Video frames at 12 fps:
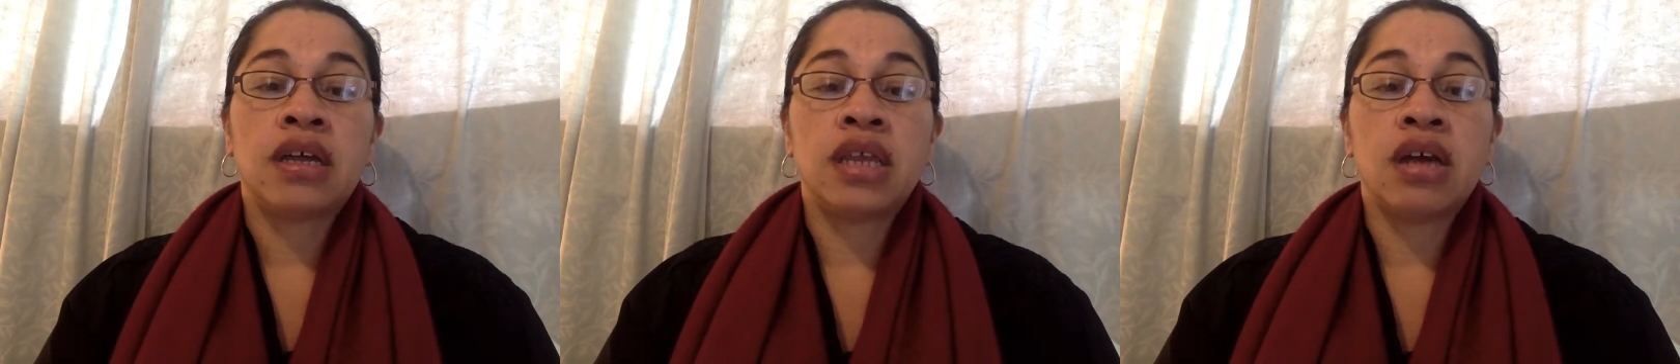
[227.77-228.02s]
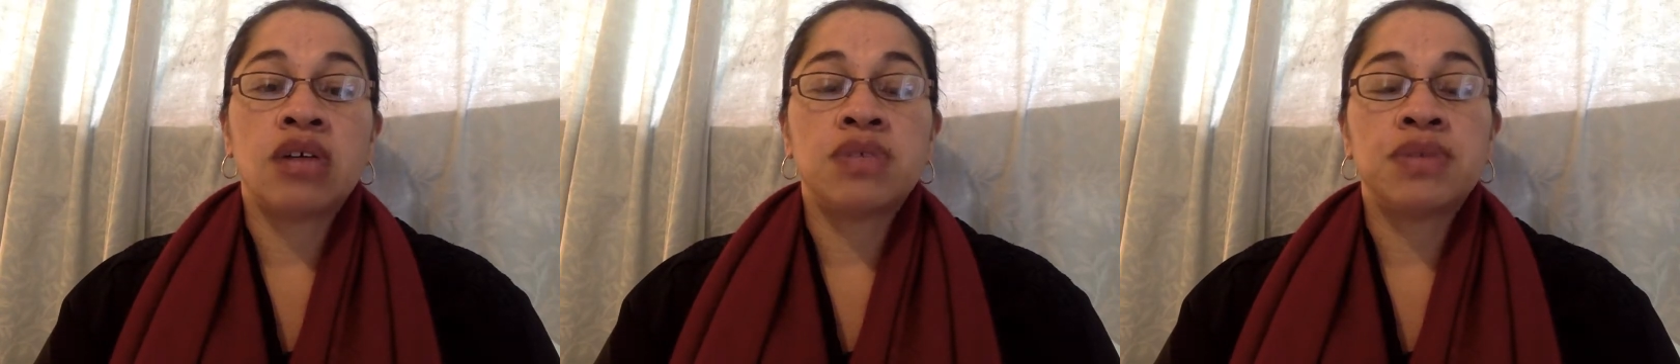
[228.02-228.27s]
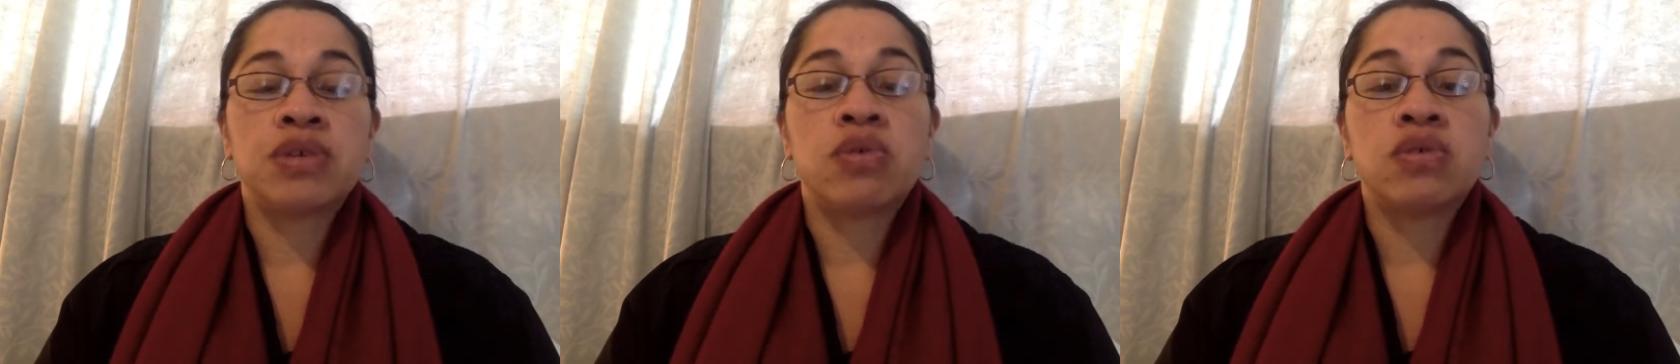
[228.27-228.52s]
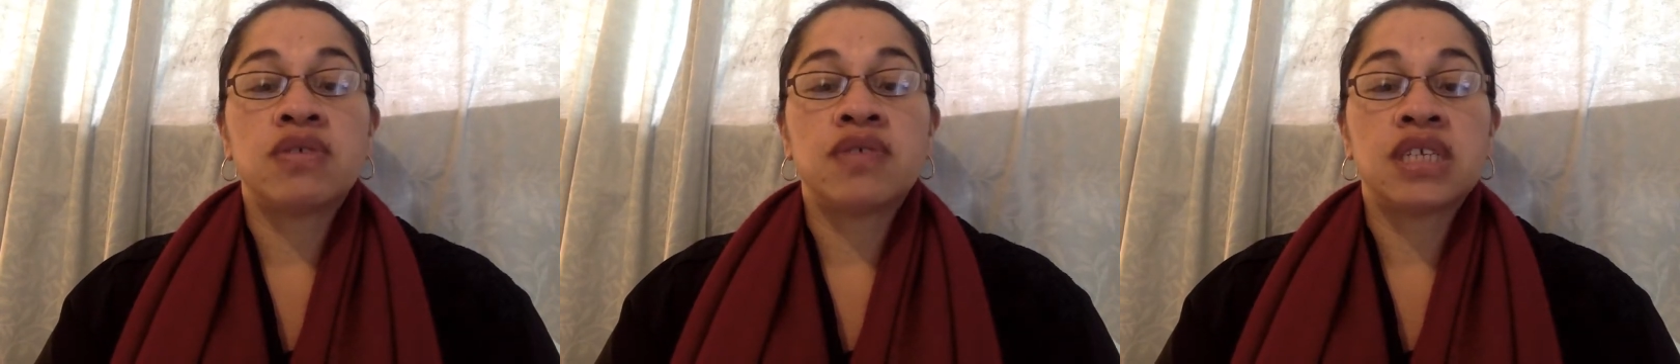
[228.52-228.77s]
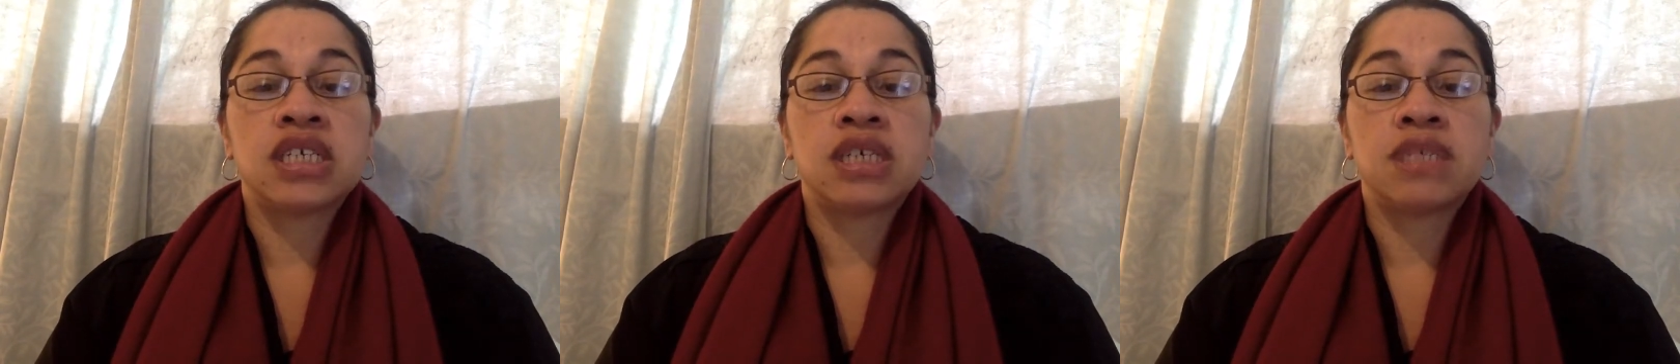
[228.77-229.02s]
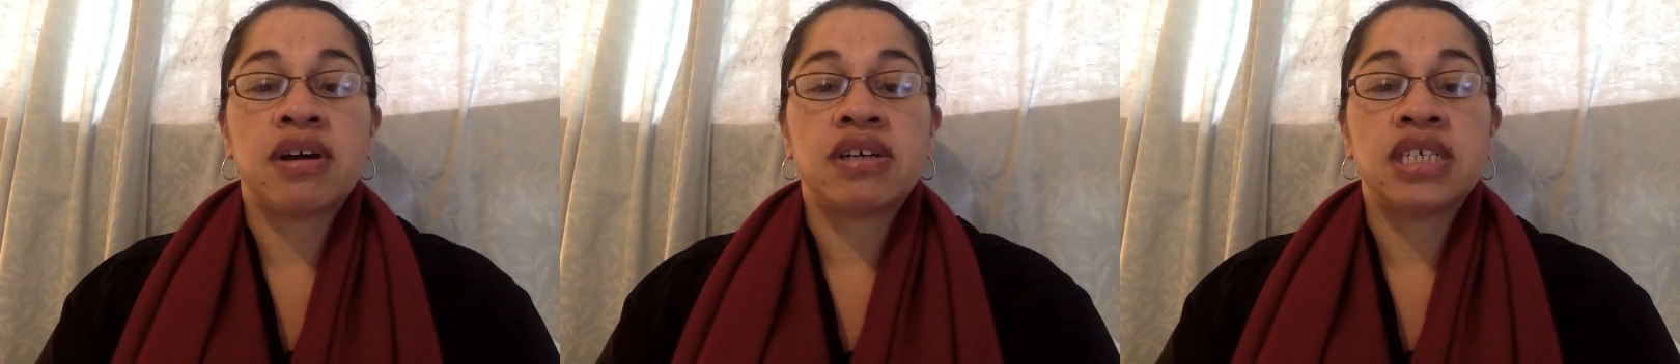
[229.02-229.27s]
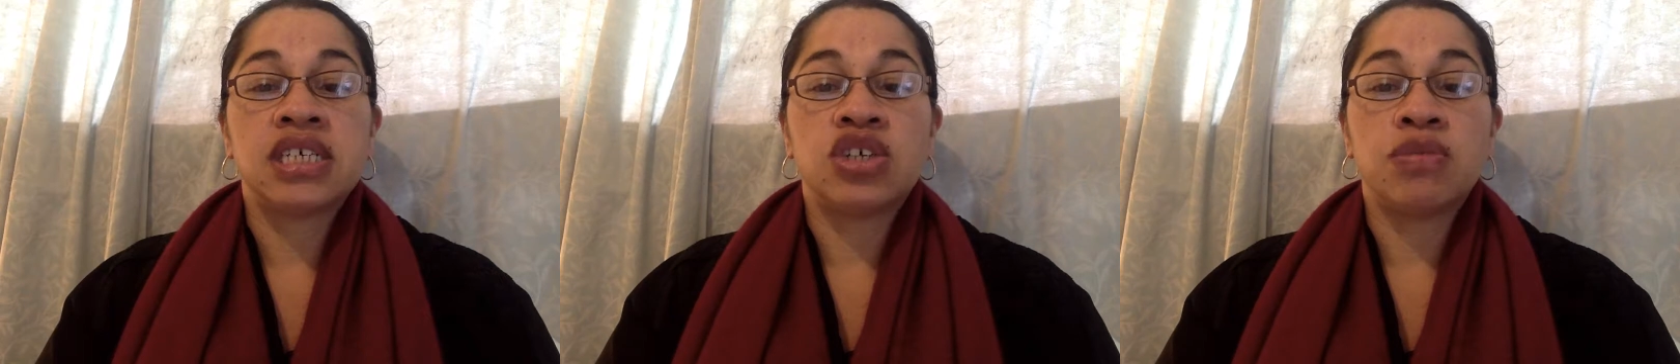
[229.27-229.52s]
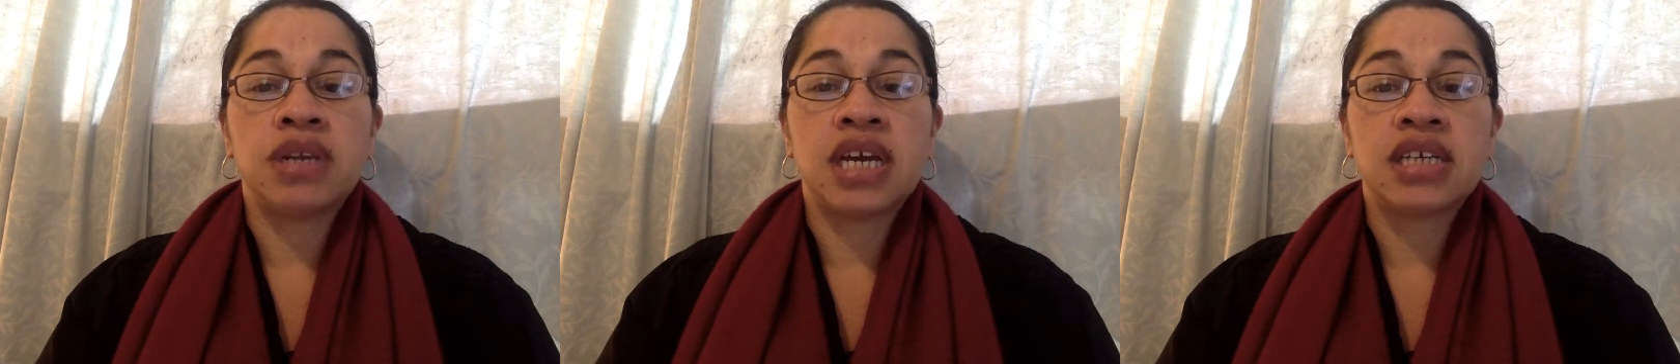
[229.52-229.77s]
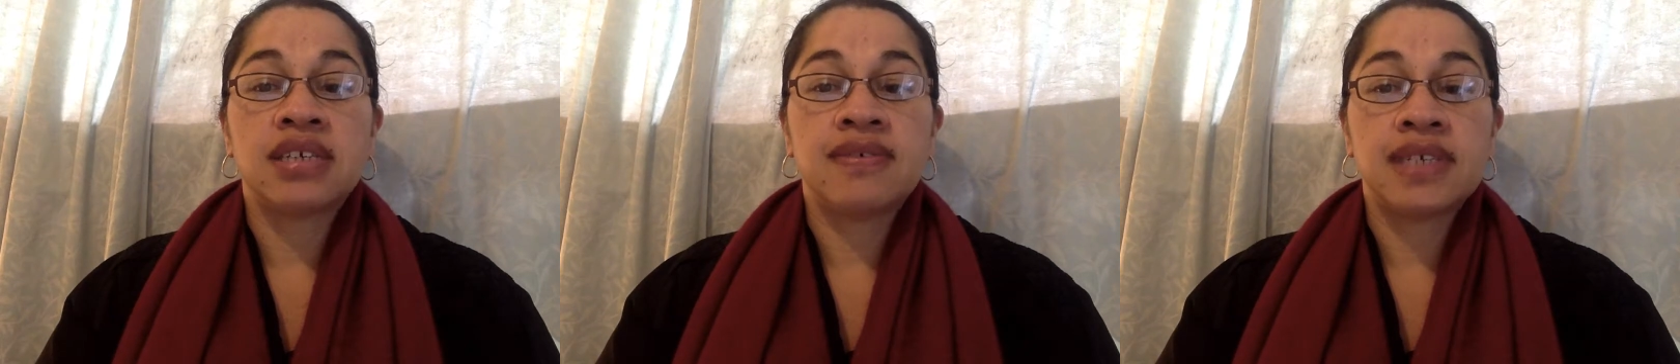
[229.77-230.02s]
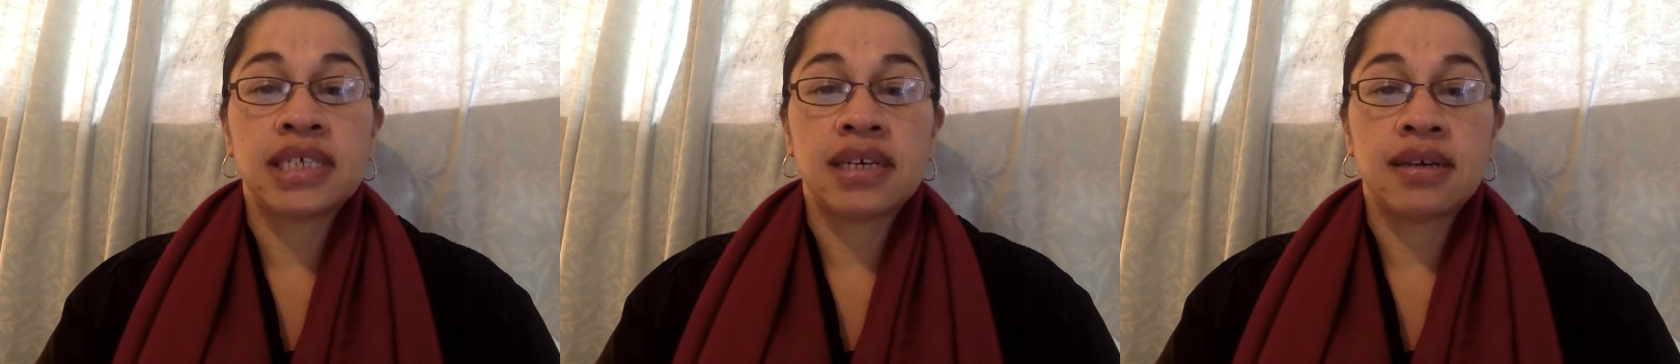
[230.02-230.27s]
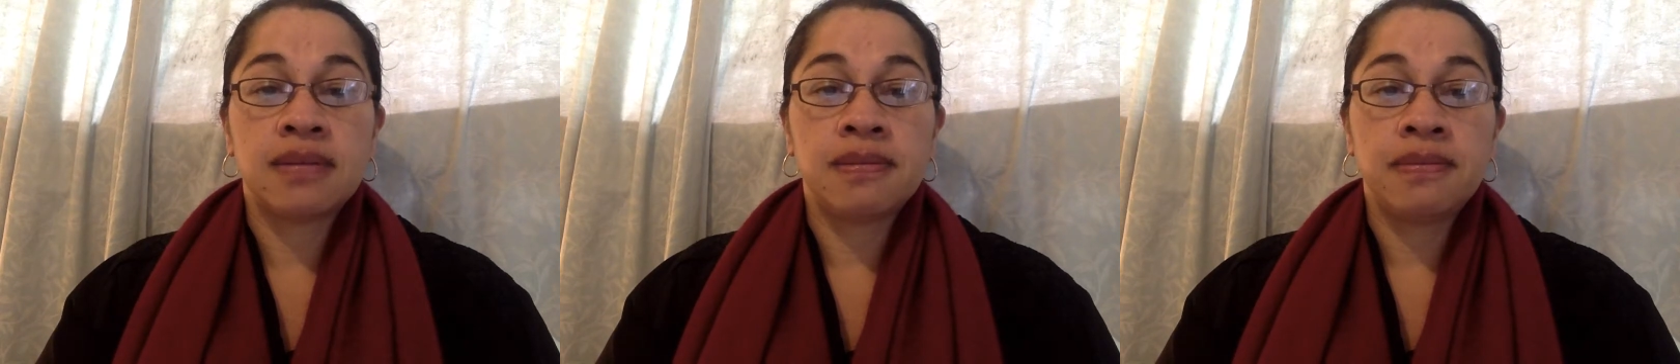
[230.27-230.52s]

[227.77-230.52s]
The ultimate cause of the disparity is human activity.